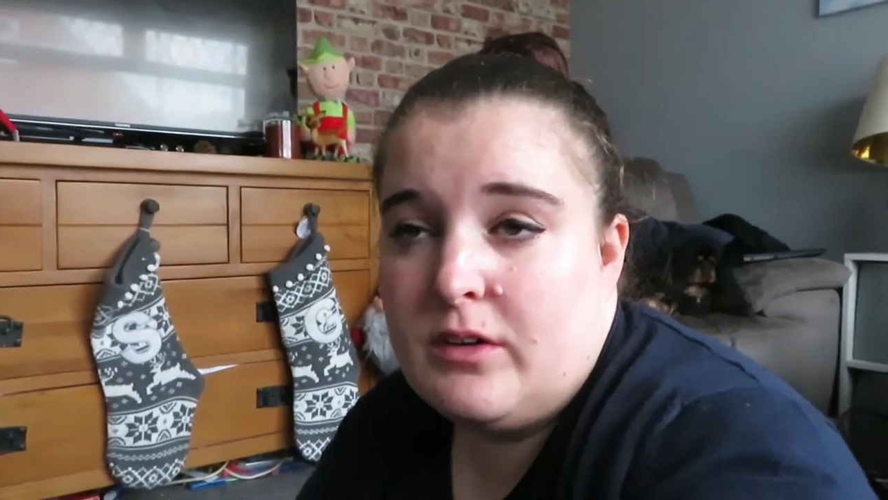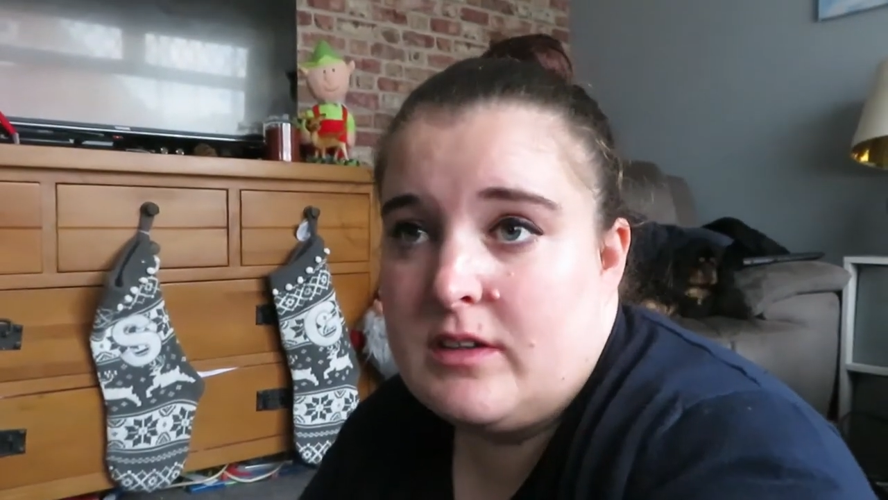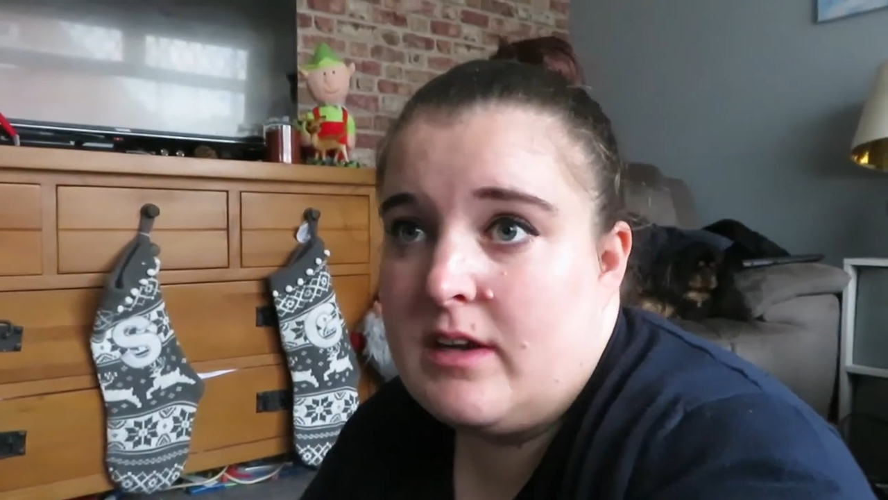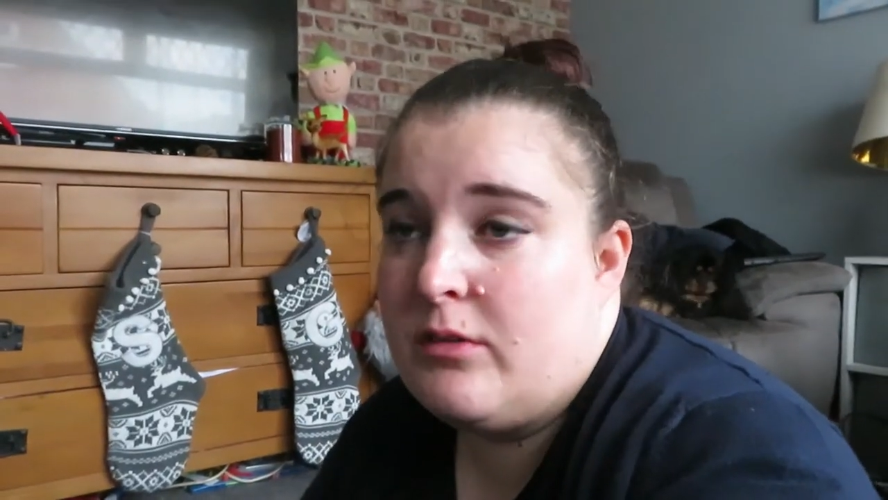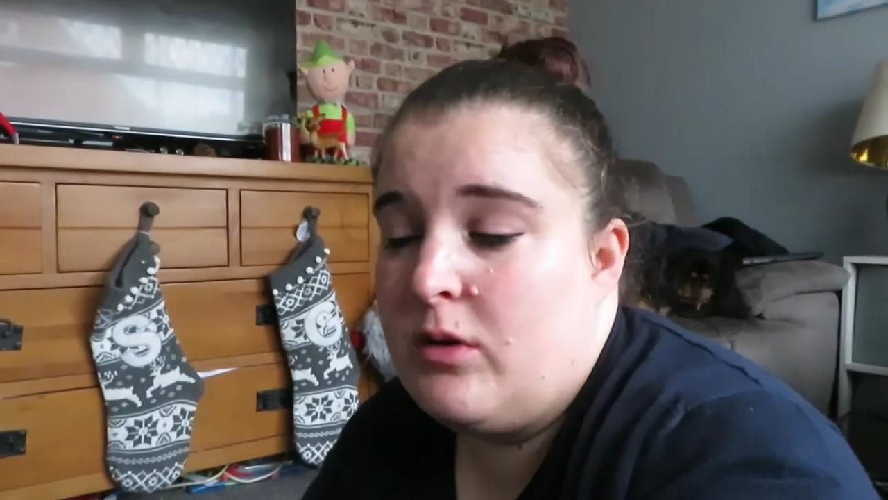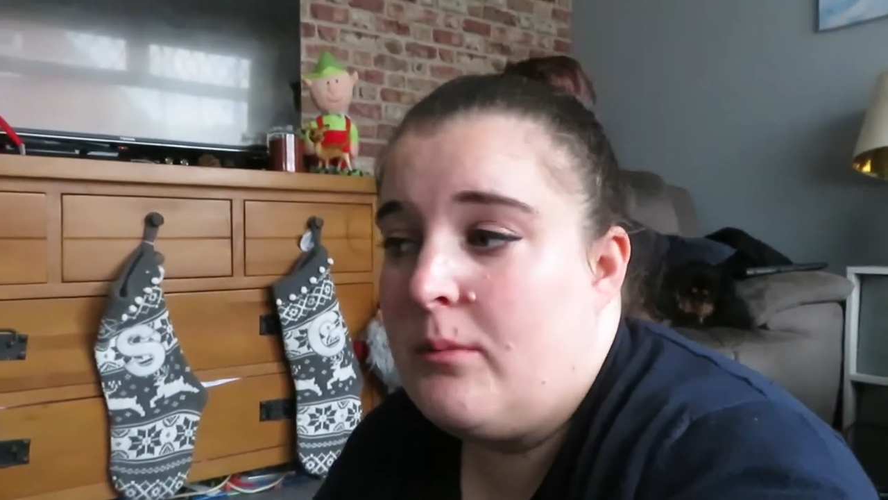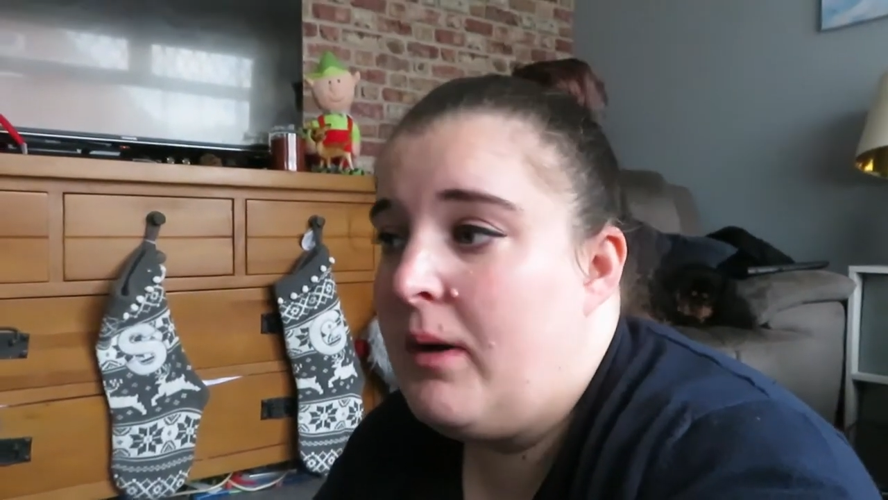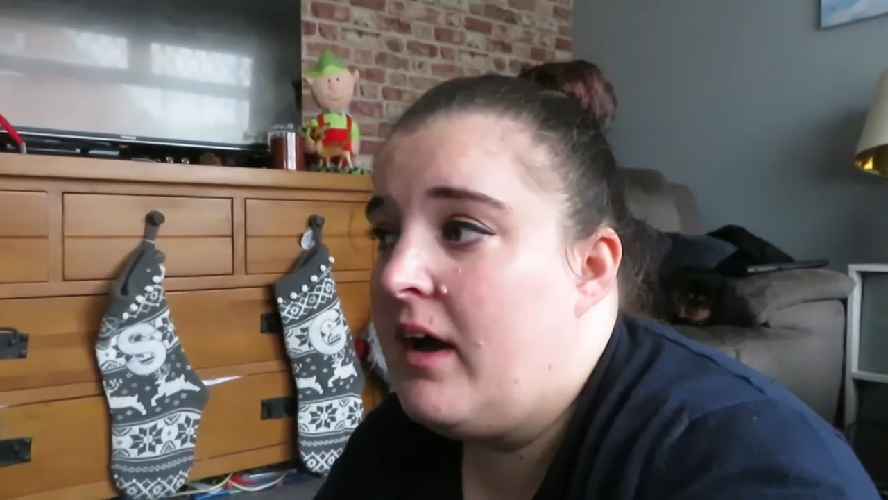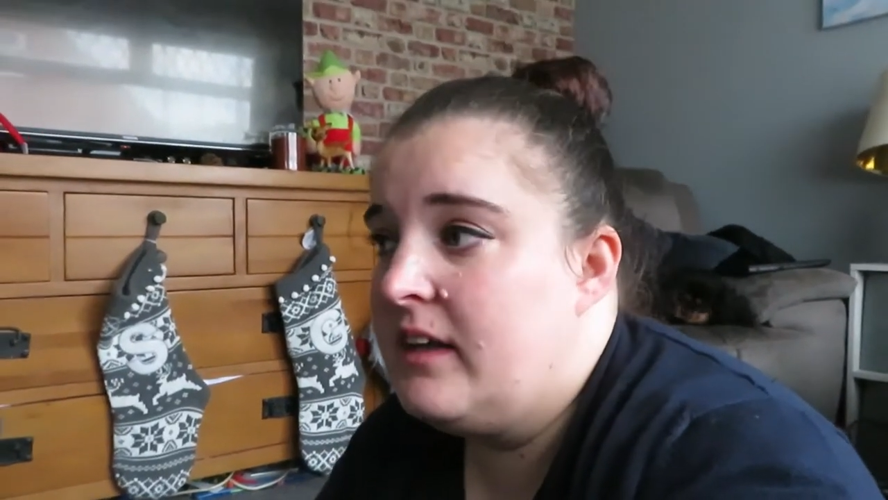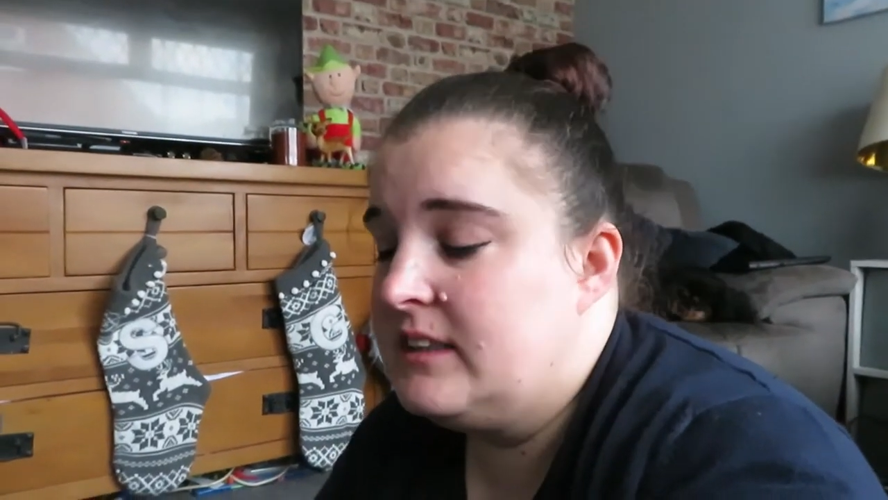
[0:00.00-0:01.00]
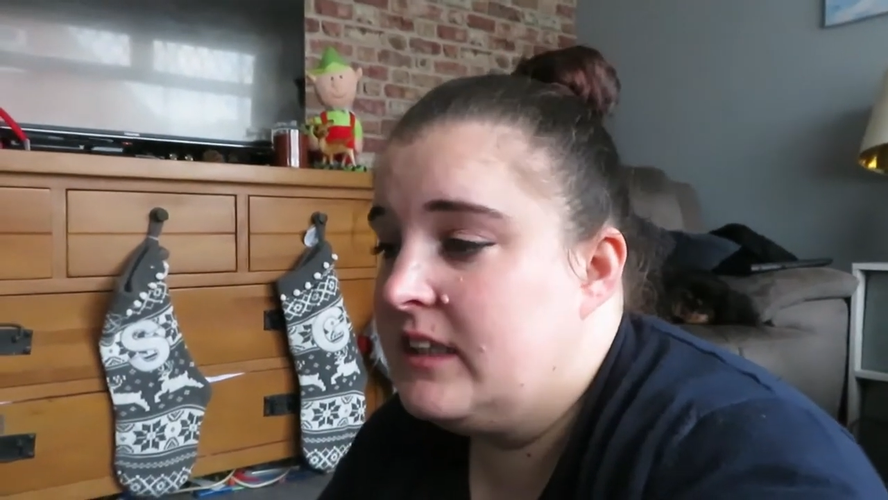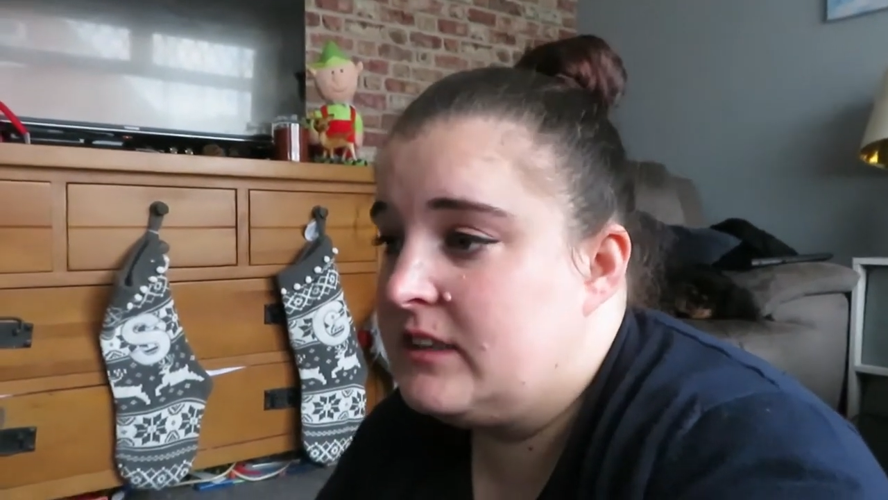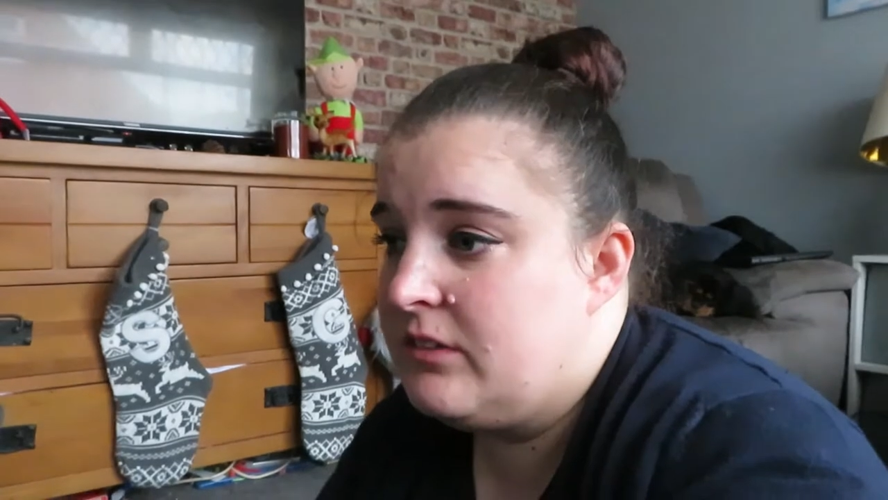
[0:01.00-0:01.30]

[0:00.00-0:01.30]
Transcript: because they've all got parties next